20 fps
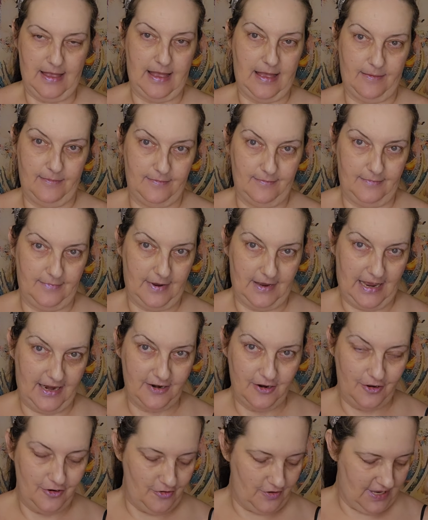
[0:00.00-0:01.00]
I'm, I
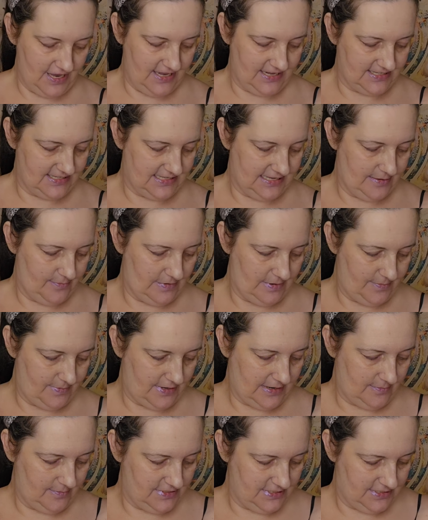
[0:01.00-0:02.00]
know you can't see me,
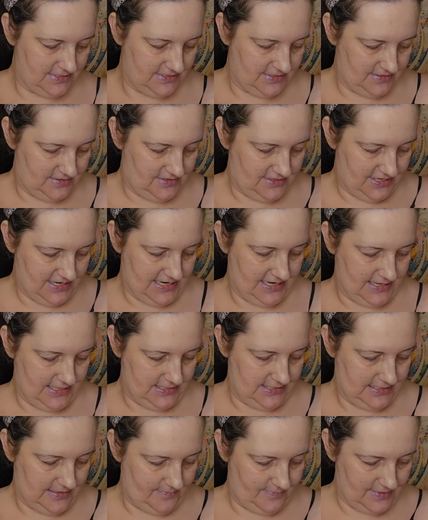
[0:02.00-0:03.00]
but I'm just checking
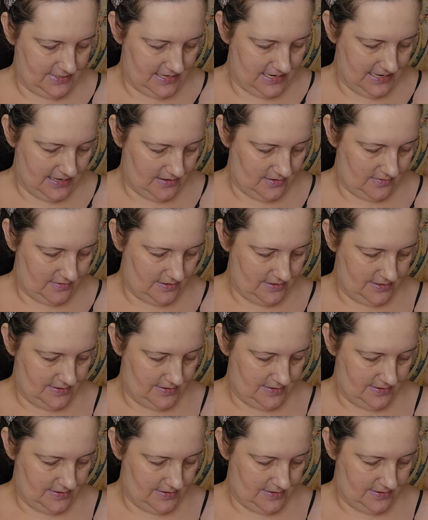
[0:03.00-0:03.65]
something out.